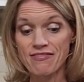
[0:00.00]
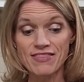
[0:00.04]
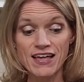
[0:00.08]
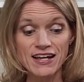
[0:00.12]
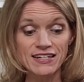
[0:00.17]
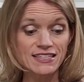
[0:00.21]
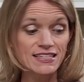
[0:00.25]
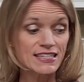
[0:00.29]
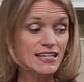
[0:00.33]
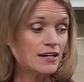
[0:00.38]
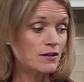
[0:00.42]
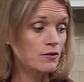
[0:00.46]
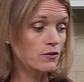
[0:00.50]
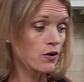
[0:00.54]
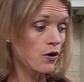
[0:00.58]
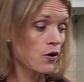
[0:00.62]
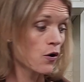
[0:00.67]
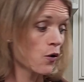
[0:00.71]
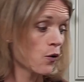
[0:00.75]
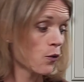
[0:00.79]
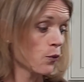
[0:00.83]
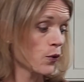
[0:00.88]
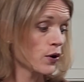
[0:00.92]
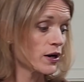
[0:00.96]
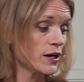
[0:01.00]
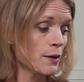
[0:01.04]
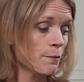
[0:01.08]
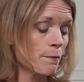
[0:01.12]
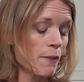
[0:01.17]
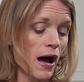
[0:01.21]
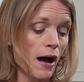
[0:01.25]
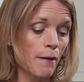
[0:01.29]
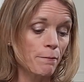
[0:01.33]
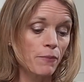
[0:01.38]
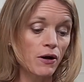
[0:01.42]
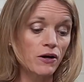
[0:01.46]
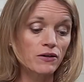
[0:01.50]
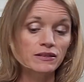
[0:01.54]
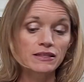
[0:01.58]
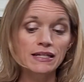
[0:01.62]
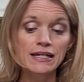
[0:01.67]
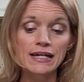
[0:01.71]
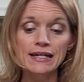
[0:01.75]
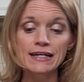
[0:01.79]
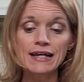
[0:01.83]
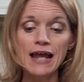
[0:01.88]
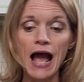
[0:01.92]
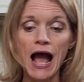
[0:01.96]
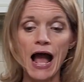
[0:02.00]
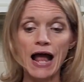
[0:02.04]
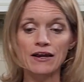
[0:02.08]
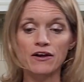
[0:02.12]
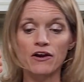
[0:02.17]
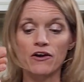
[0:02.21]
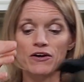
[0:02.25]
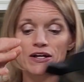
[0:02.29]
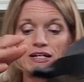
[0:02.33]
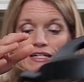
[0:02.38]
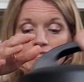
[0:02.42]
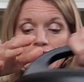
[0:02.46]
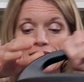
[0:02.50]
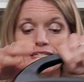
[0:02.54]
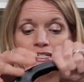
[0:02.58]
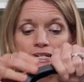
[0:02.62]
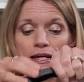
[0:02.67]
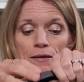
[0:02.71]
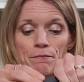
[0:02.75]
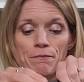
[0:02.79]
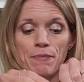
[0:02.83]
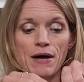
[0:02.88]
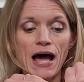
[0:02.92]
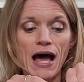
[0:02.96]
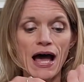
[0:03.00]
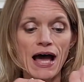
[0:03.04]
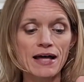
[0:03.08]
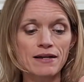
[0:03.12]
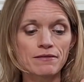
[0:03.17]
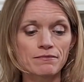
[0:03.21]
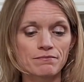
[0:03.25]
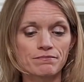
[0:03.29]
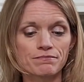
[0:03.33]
that's it. We're gonna pop our lid on our Instant Pot.